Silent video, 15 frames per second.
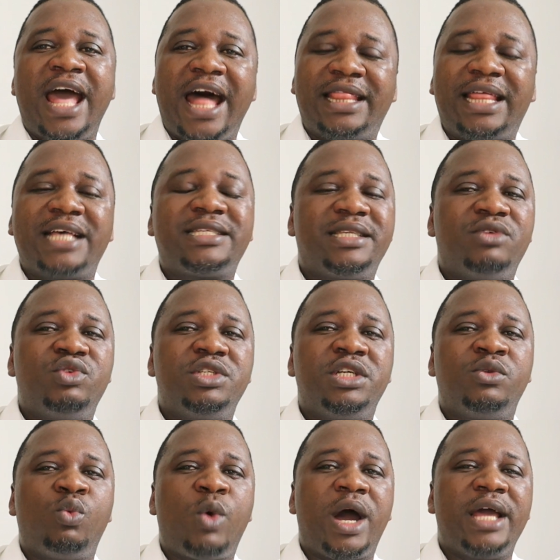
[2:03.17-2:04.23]
And that's the
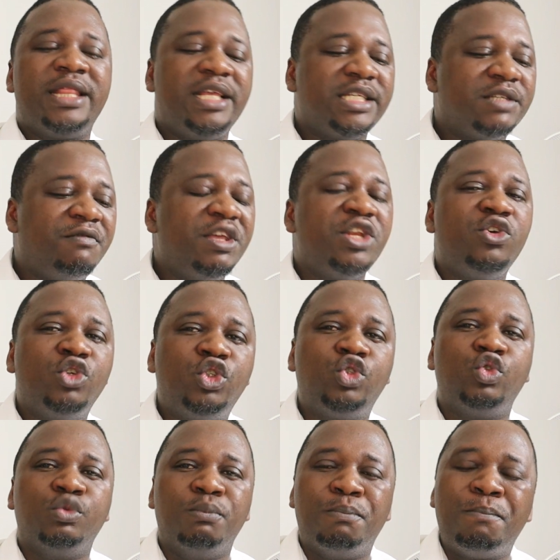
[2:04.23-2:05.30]
reason why this video
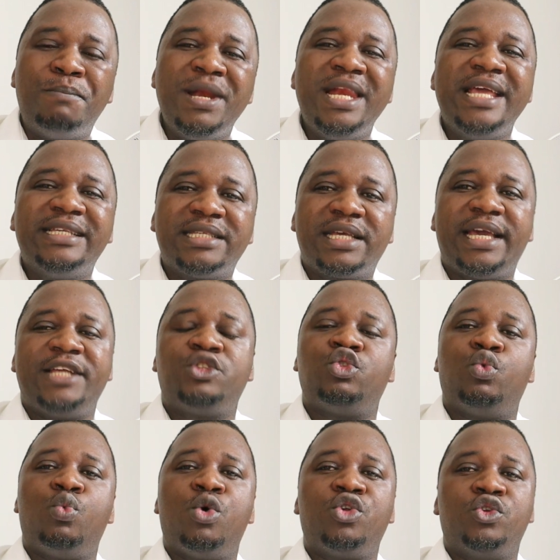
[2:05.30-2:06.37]
should please get
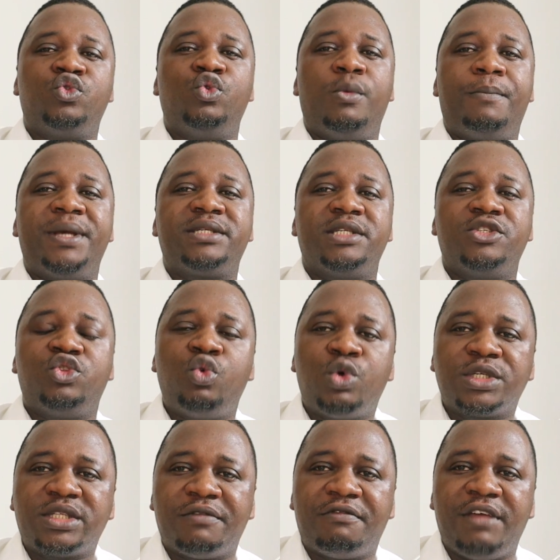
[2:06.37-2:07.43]
to one or two persons.
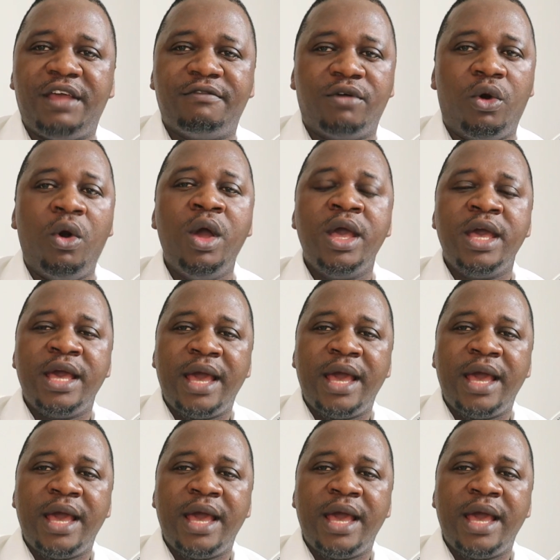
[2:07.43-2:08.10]
Do us the favor.